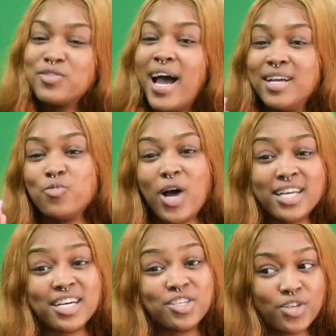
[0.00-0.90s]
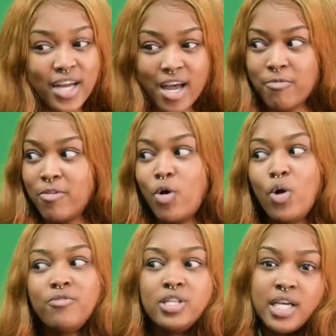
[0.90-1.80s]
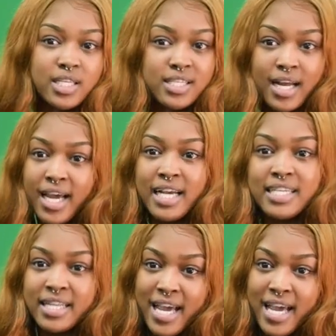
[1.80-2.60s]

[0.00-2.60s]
as well as I should have of all of the things that, like I said,